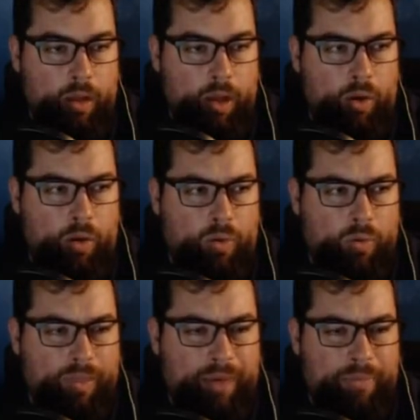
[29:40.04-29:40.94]

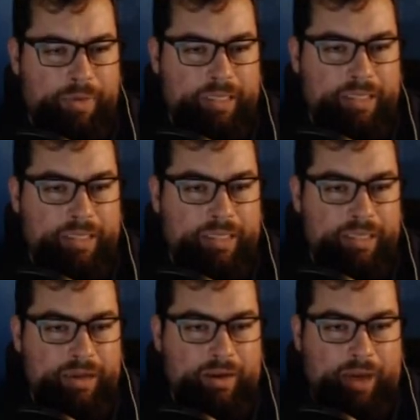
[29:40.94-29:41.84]
Oh, that was...
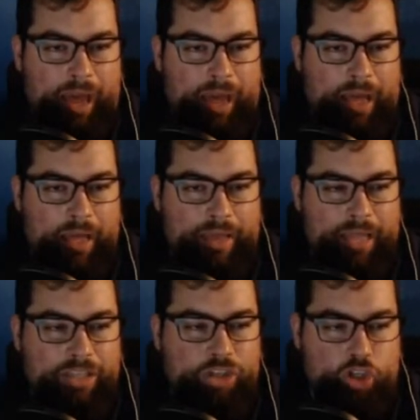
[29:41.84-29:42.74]
Okay,
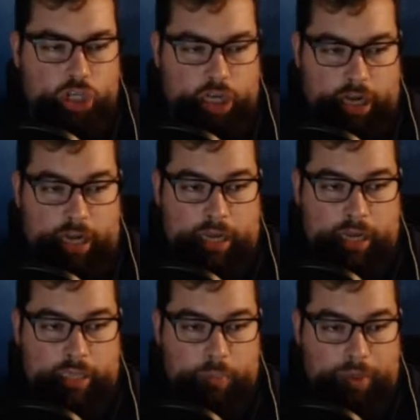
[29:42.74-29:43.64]
that's cheating,
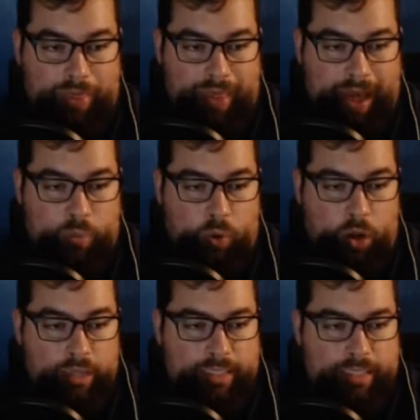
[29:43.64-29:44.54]
is what that
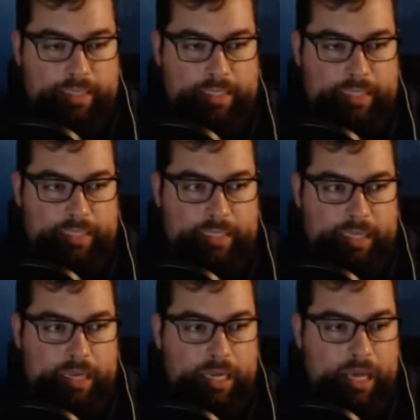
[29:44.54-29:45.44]

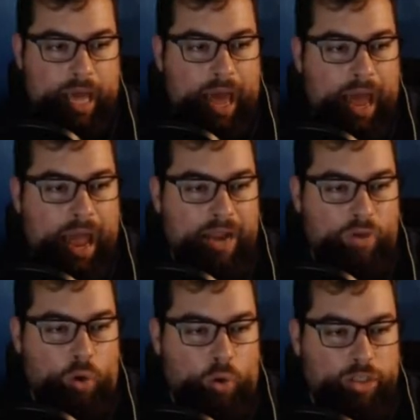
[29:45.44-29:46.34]
was. And
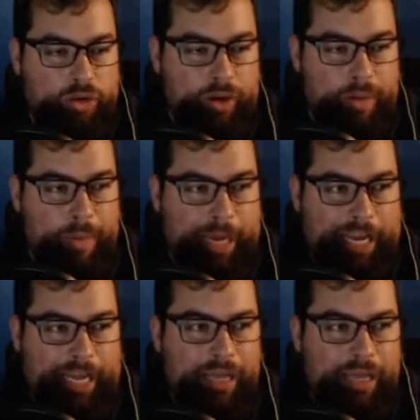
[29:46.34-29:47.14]
of course you're a mimic.